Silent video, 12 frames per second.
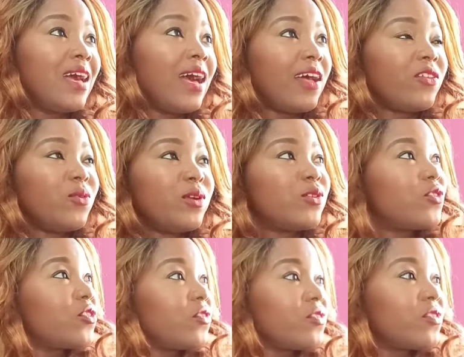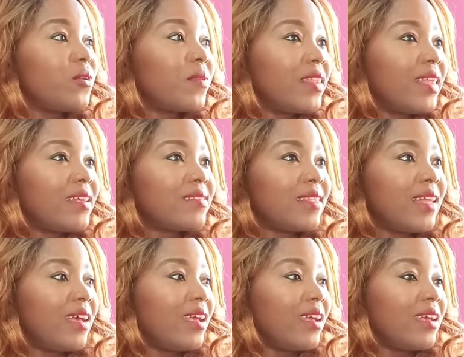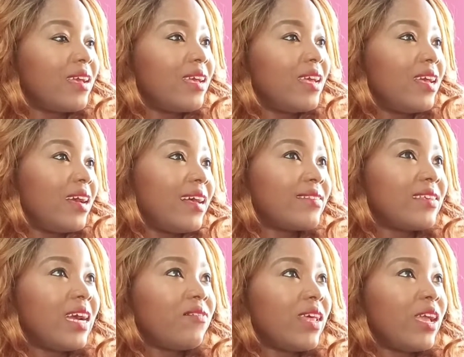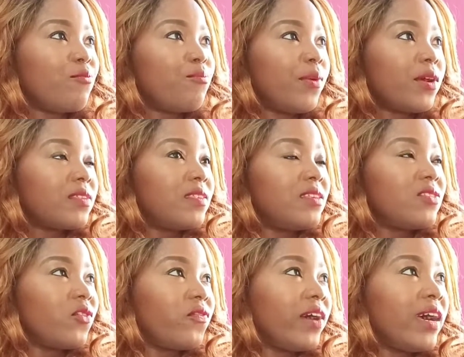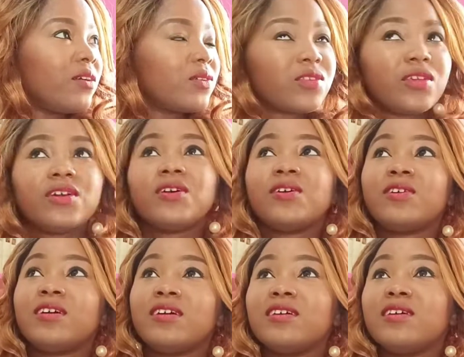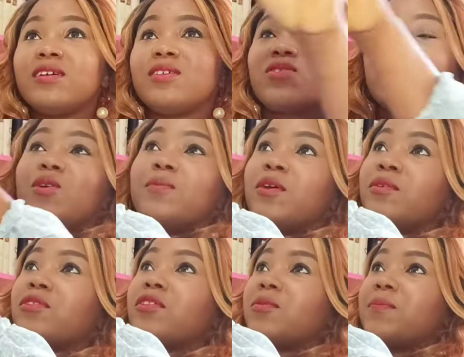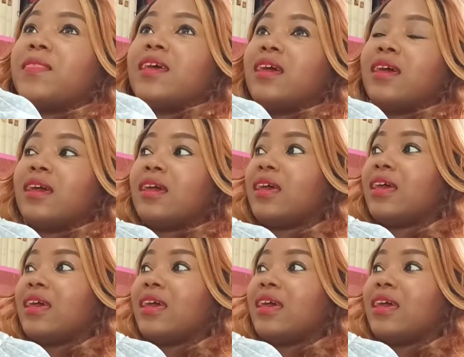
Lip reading: I don't want to show you something that's like, I still have like boxes of files here, some on top there,